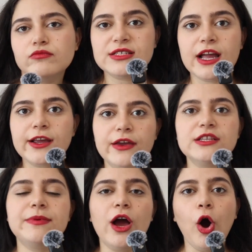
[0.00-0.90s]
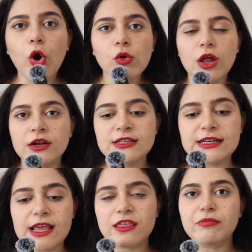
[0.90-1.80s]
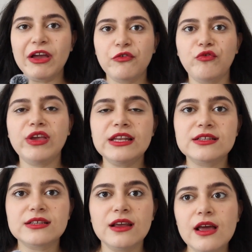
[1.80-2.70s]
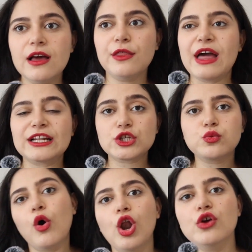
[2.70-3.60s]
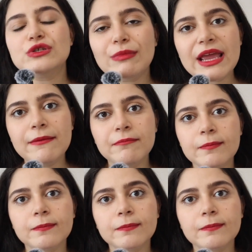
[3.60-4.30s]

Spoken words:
Is there going to be a hole underneath my feet that swallows me?